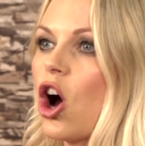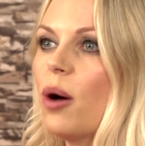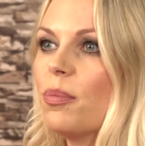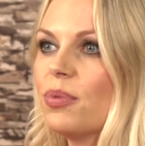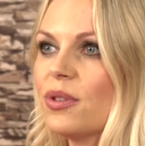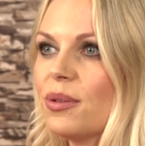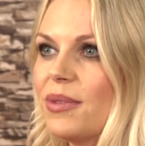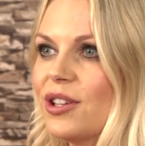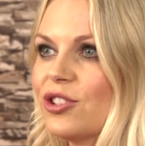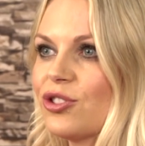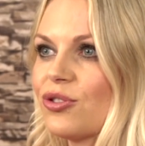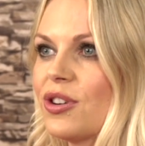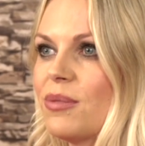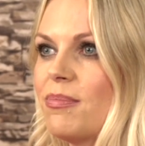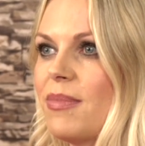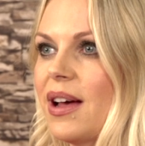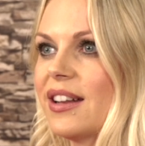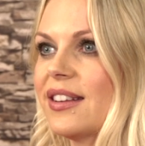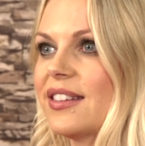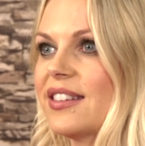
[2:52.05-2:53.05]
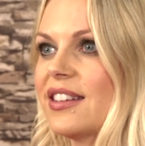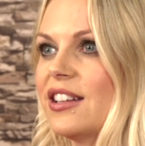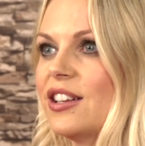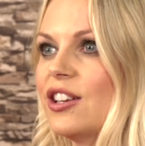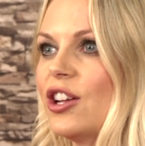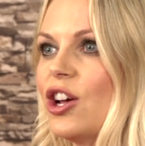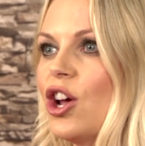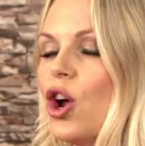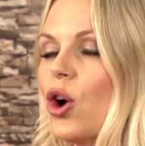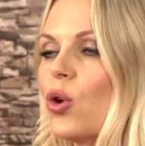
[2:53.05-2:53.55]
complementary
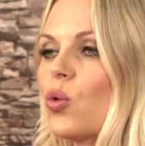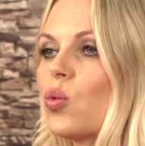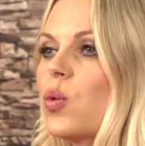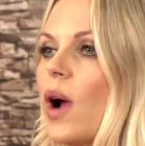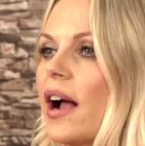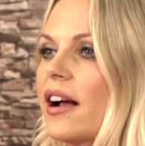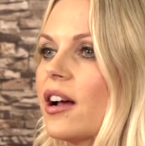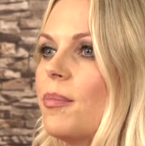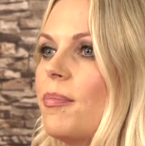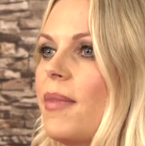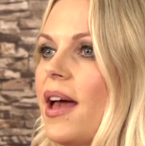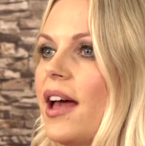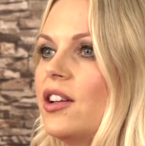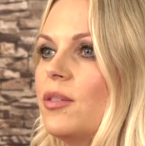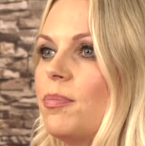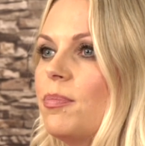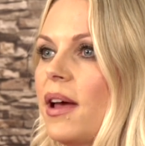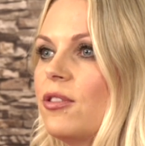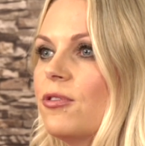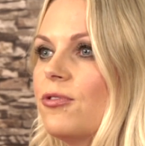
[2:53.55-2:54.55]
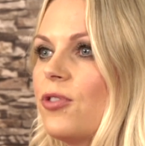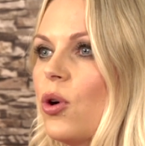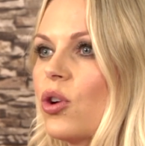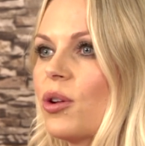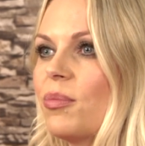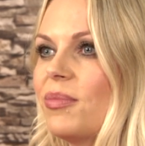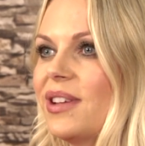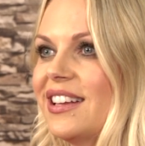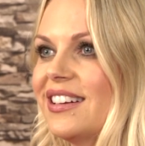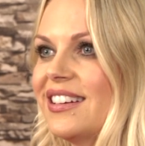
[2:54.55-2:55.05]
medicine recommend
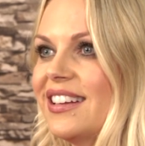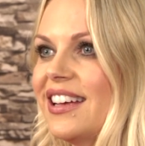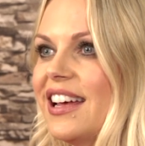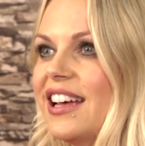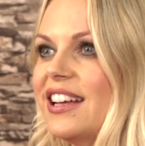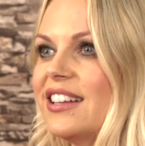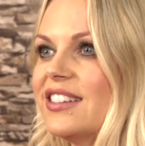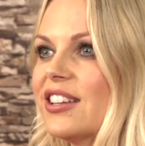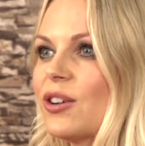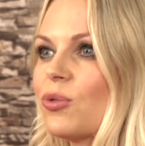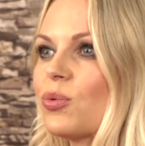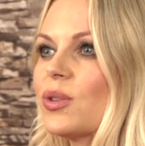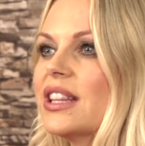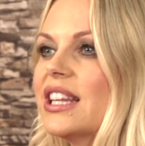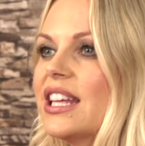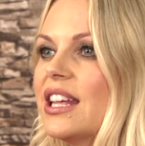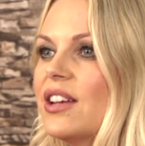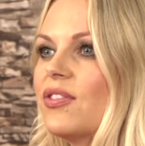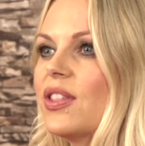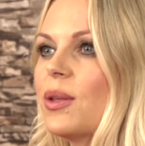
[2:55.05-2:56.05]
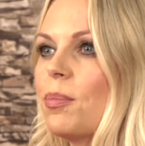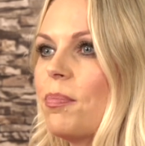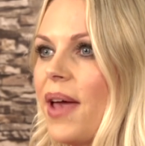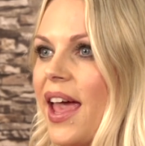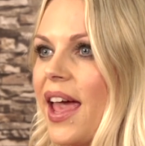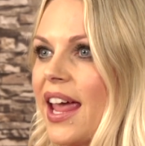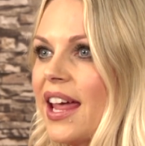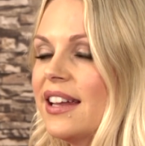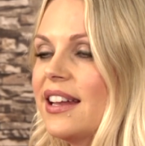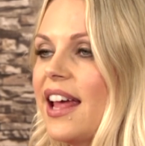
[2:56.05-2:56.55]
benfotiamine to relieve the
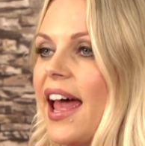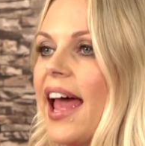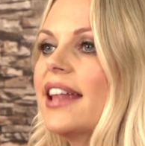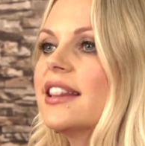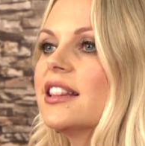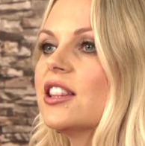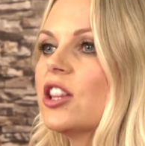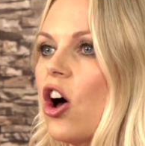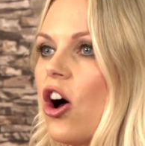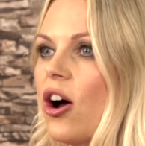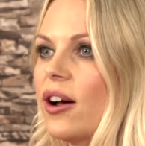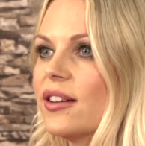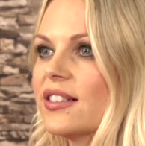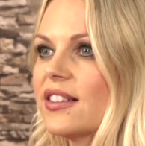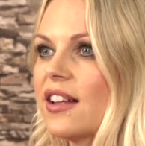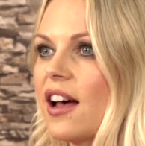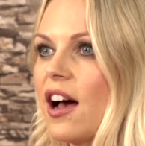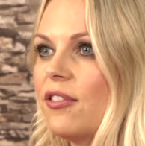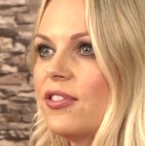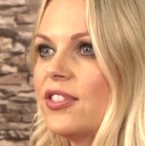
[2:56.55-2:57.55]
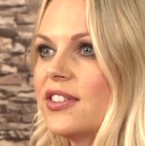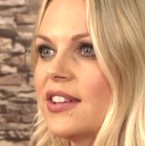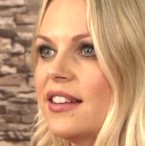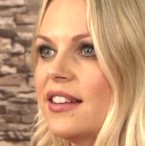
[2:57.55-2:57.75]
pain and loss of